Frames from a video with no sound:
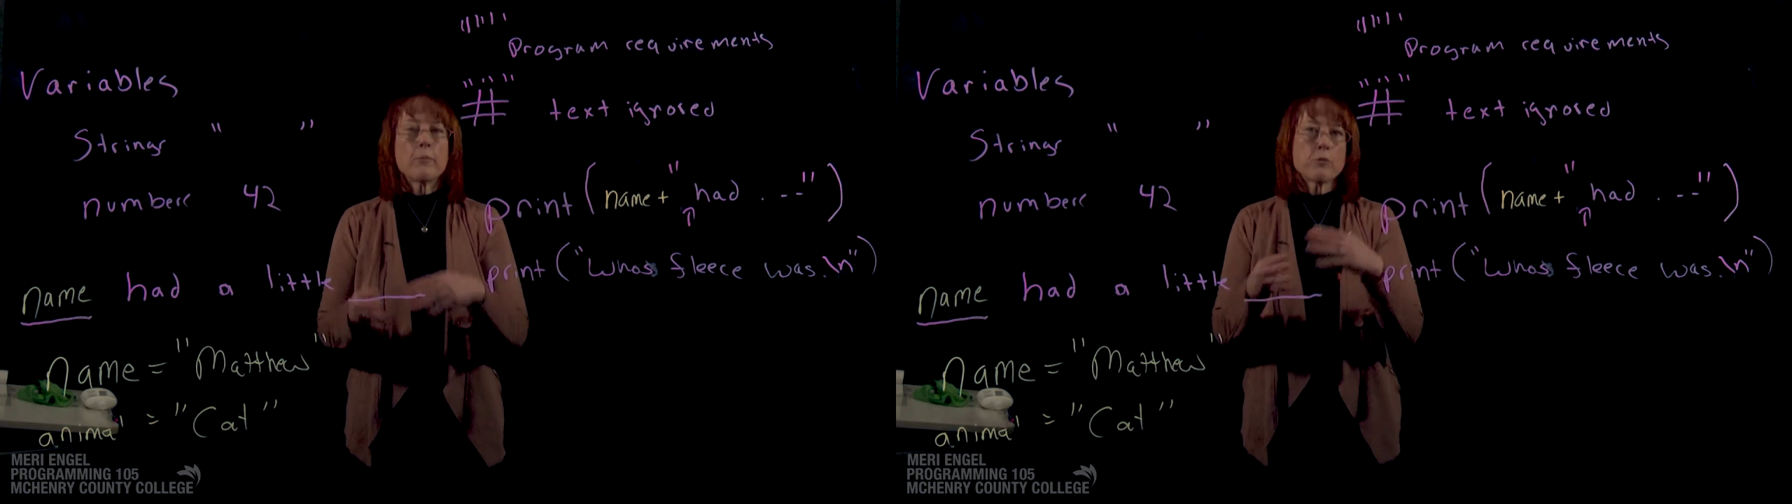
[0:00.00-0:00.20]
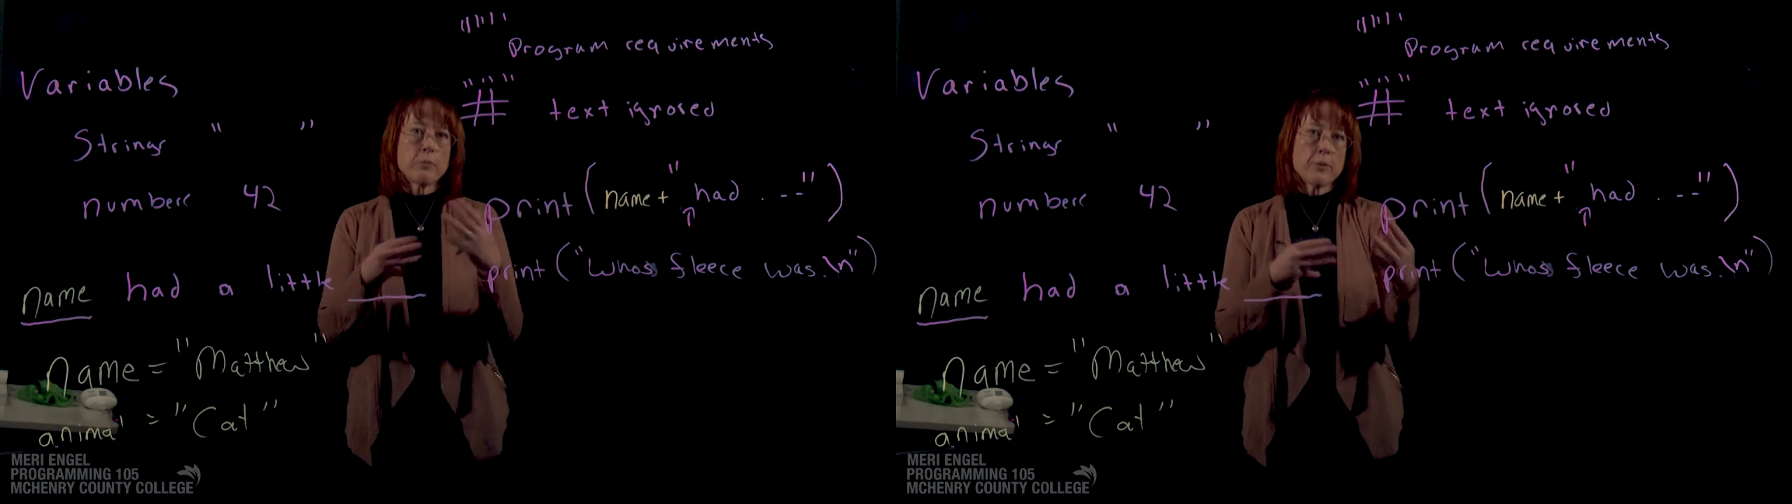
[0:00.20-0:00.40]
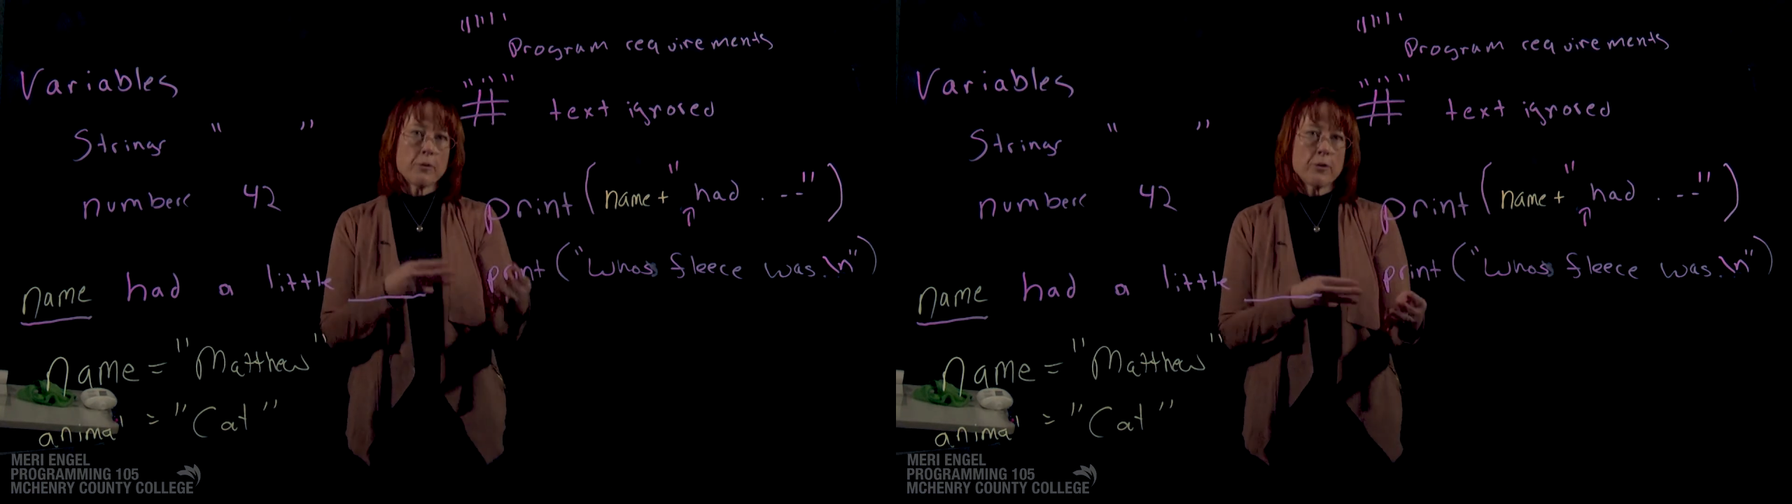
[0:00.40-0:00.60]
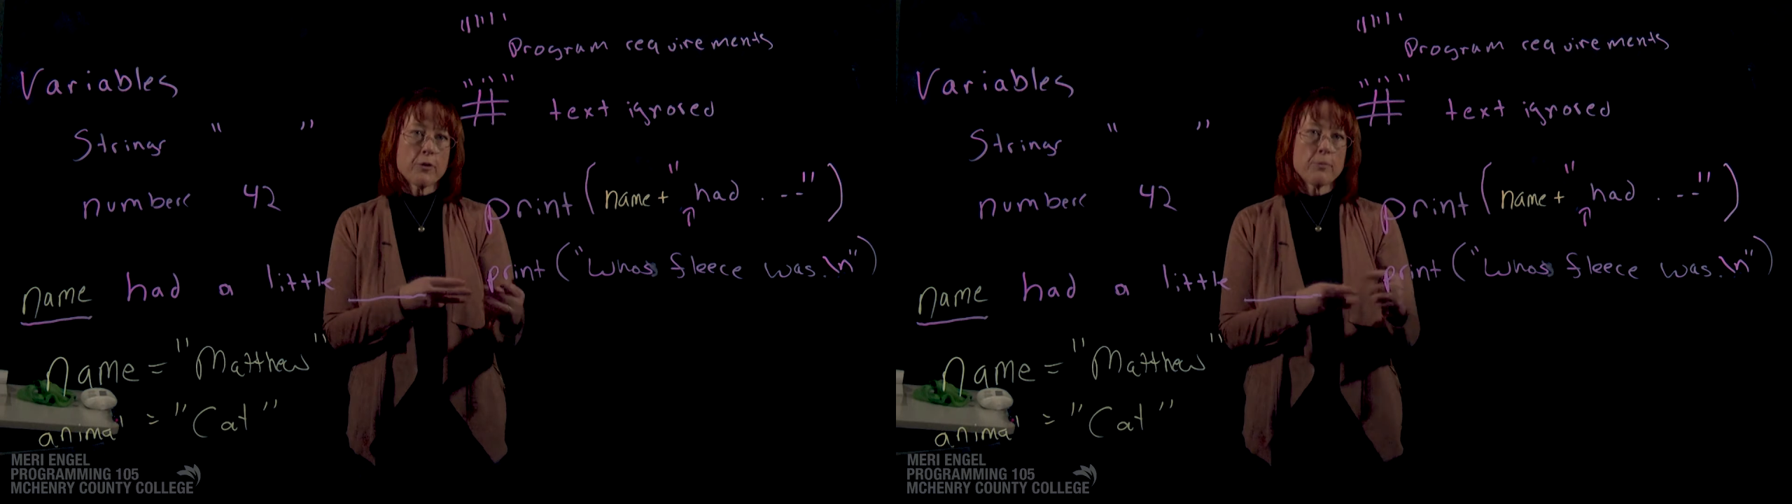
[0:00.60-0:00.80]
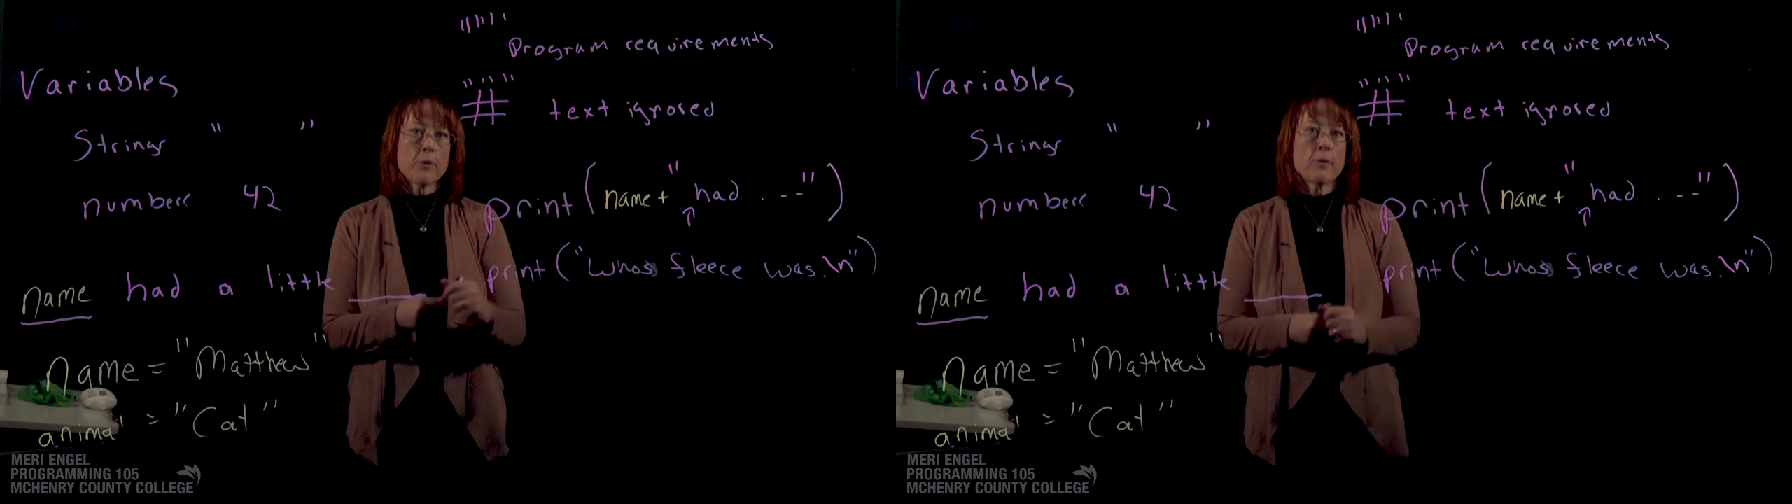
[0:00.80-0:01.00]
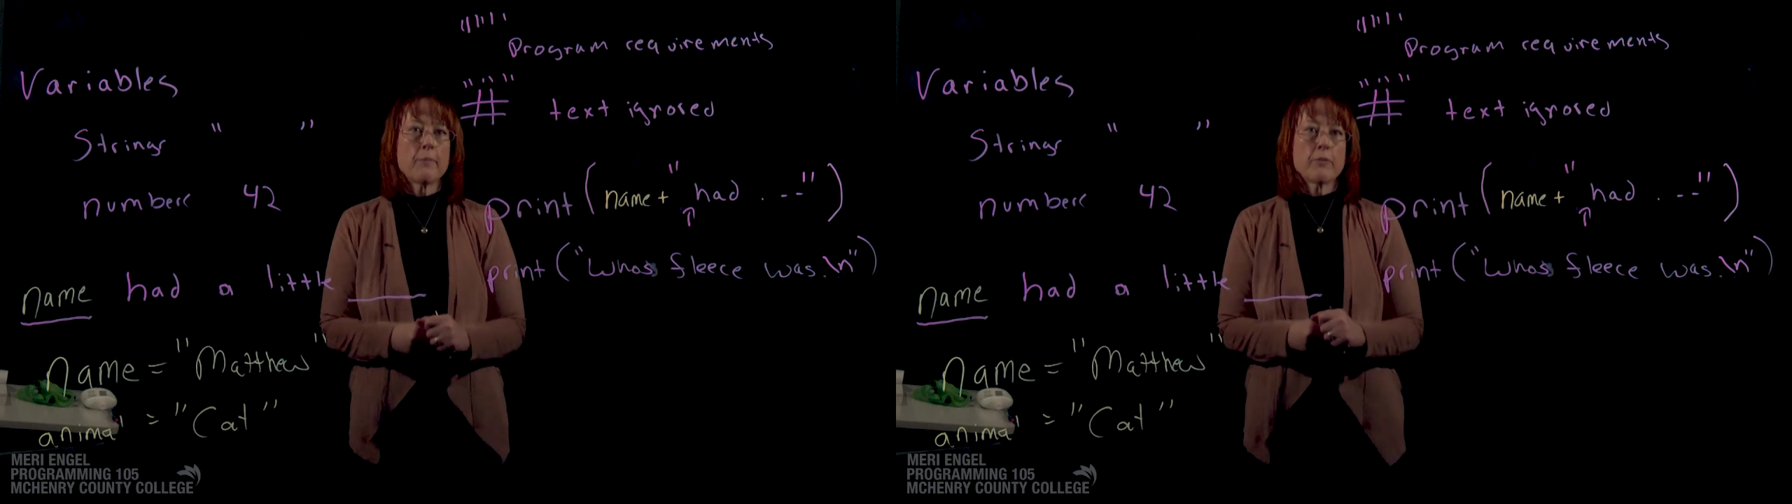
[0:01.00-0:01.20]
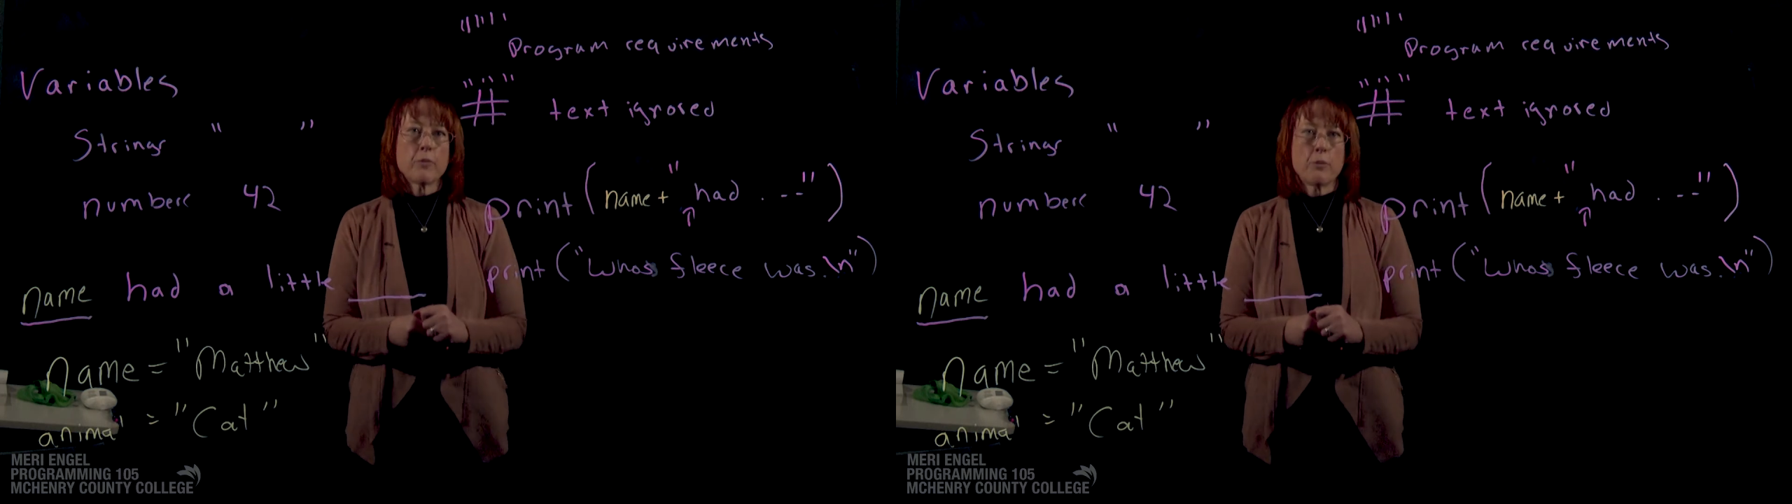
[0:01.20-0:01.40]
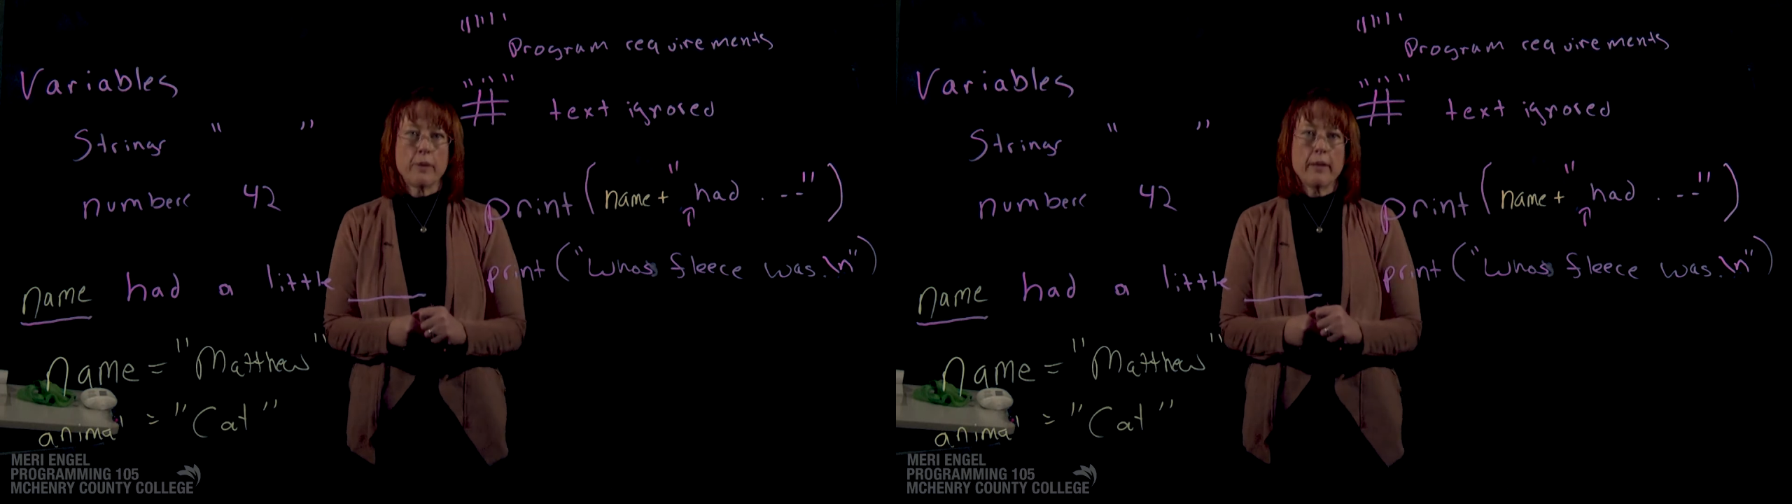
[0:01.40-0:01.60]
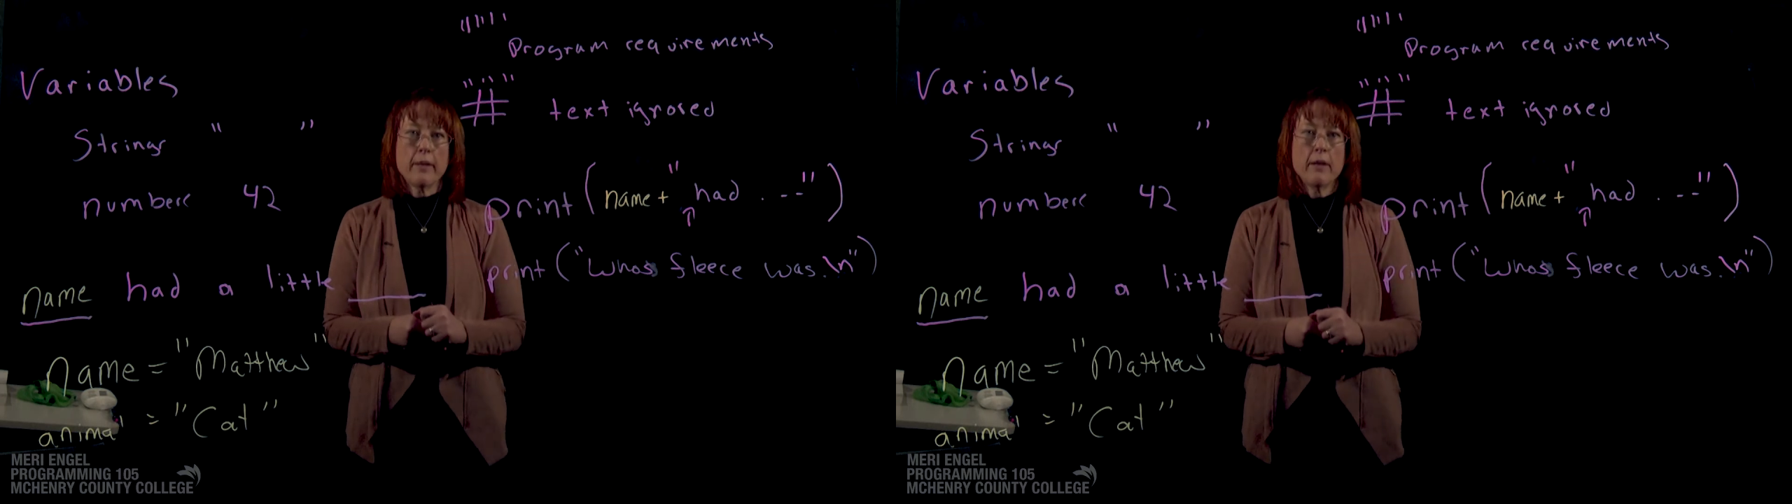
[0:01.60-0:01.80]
which will be your third program for the week,